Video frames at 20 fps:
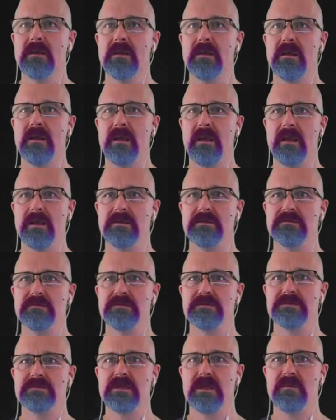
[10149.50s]
And do the
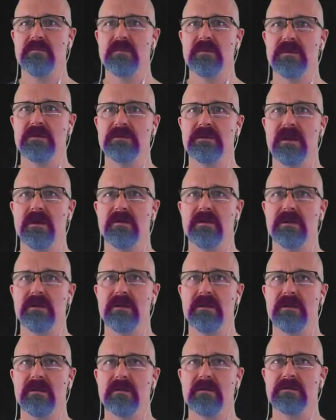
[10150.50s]
same thing down
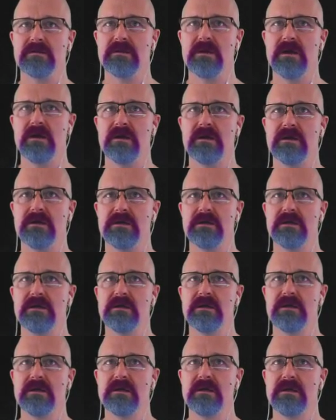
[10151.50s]
here.
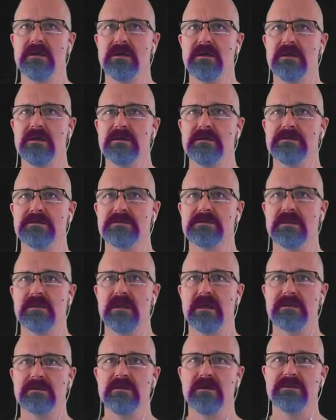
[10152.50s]

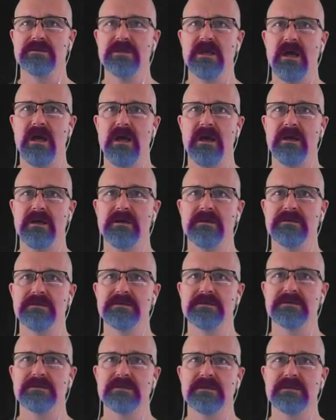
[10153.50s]
Select all tiles,